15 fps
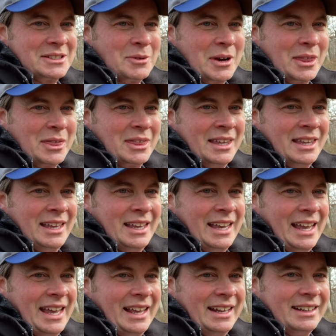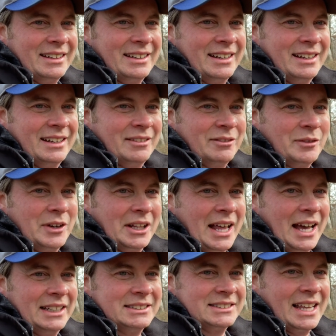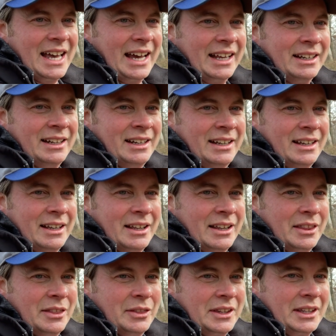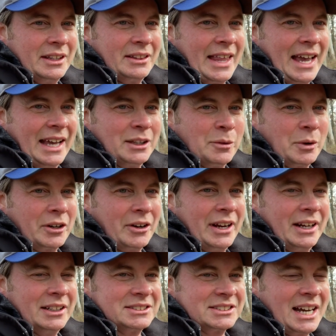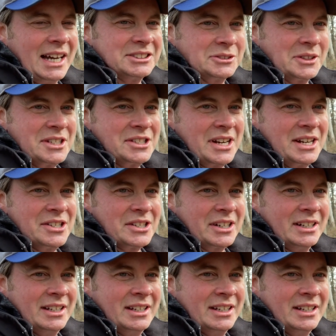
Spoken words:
with and realize that the land that we were in is constantly changing.